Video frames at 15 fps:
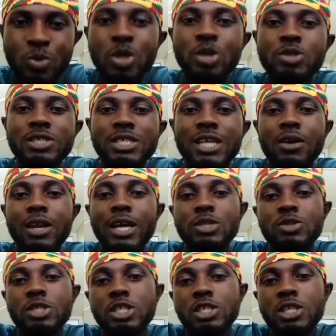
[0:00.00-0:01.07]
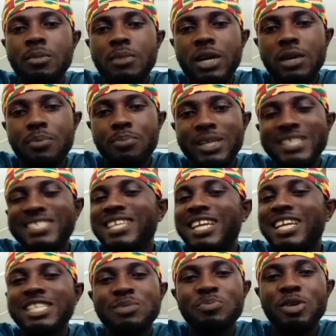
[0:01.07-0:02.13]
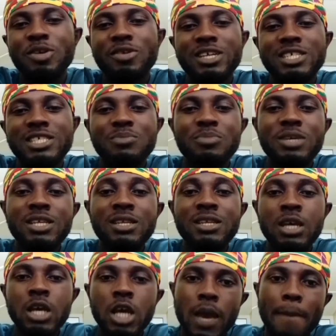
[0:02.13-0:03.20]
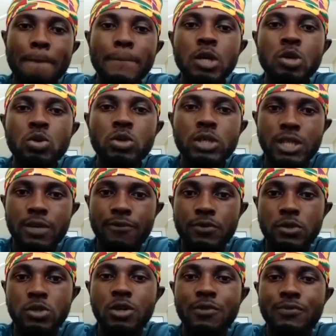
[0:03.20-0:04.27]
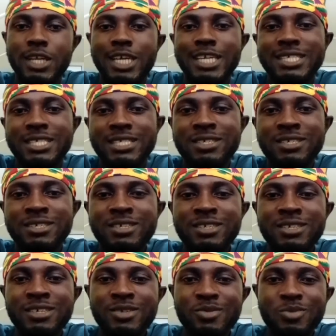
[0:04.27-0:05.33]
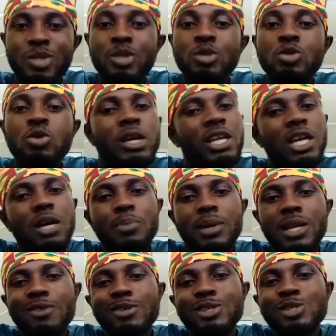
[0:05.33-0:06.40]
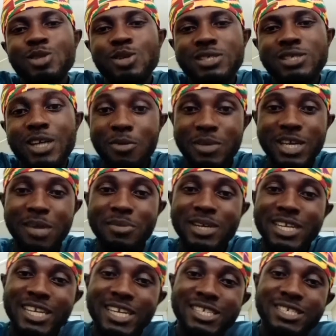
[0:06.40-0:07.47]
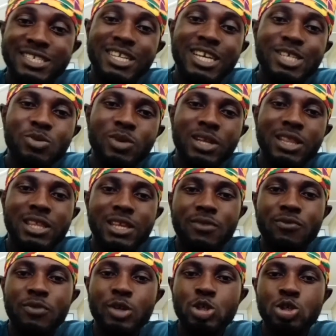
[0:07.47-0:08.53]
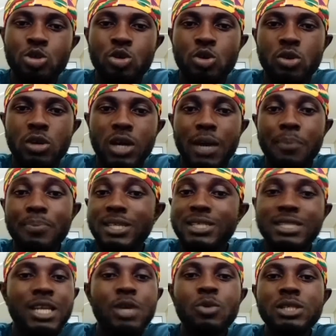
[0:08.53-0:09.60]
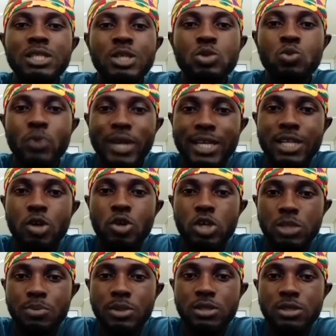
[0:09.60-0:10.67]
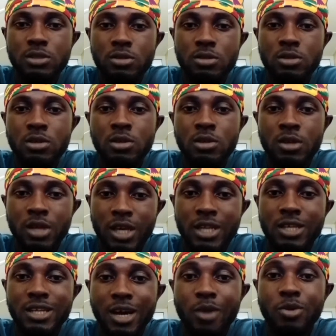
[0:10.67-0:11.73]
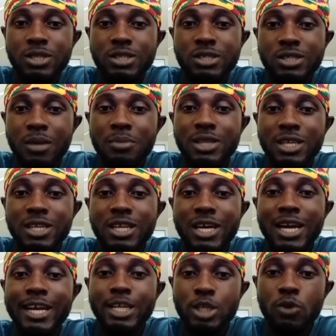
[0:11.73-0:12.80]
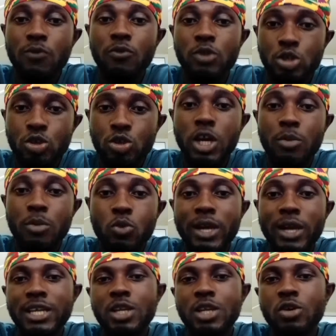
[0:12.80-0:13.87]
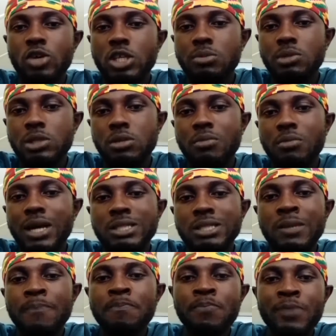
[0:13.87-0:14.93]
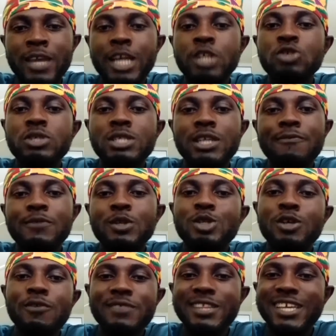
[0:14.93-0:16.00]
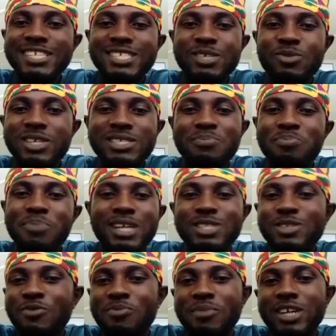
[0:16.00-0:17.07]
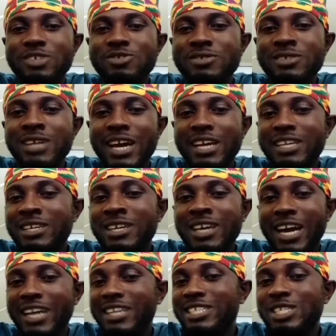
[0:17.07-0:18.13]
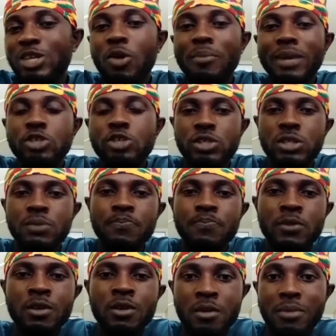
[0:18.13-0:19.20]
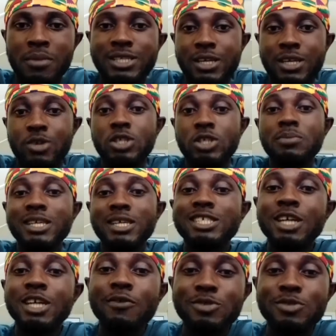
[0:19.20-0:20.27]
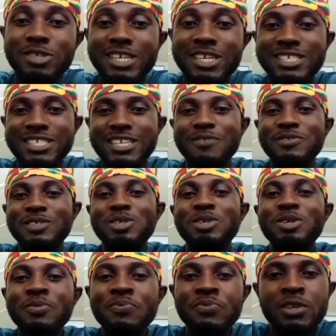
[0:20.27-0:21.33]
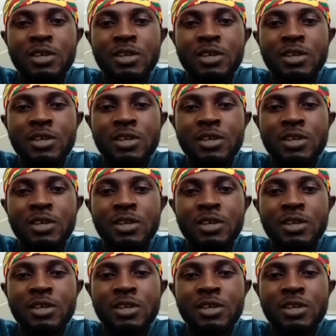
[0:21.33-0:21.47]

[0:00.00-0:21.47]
Well, today I would like to share my personal experience being a male in the field of nursing. Well, growing up, I never thought I'll become a nurse. That's one thing for sure. I personally wanted to work in the hospital, and that was something that I knew for sure that I'd be working in the hospital. But entering the field of nursing wasn't part of my idea or my dream. But I got myself into nursing after all.